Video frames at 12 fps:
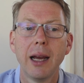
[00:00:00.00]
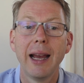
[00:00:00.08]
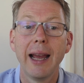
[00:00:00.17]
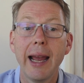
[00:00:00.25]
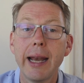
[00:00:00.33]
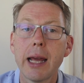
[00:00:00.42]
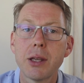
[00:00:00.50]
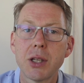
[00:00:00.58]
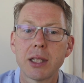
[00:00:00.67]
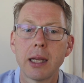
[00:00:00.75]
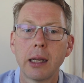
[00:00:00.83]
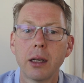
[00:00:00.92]
at
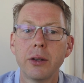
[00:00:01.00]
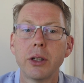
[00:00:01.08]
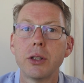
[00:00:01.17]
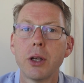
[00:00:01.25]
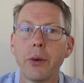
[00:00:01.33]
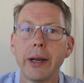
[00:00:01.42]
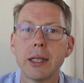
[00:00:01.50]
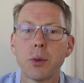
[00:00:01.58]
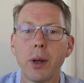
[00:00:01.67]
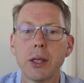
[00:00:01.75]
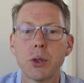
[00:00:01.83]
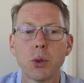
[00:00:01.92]
NHS England are doing to
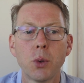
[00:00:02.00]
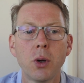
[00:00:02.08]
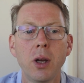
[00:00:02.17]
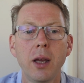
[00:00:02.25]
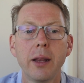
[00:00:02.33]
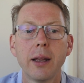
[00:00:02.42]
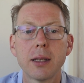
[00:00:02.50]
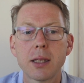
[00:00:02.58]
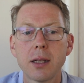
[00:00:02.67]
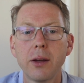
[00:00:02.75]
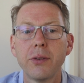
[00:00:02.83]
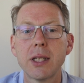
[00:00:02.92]
ensure that
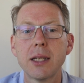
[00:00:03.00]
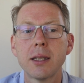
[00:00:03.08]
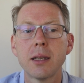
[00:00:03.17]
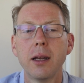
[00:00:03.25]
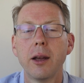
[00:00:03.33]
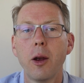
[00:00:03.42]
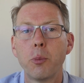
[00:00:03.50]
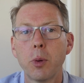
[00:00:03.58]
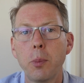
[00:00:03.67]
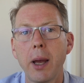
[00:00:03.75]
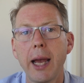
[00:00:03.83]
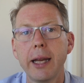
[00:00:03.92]
services are
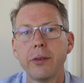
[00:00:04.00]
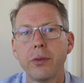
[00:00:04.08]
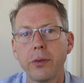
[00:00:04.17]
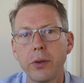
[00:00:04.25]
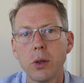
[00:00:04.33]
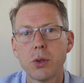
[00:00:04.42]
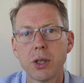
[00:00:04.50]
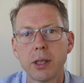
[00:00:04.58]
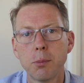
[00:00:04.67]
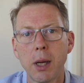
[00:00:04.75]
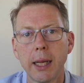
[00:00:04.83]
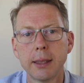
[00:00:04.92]
prepared for future
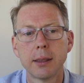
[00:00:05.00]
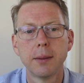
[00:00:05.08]
demand.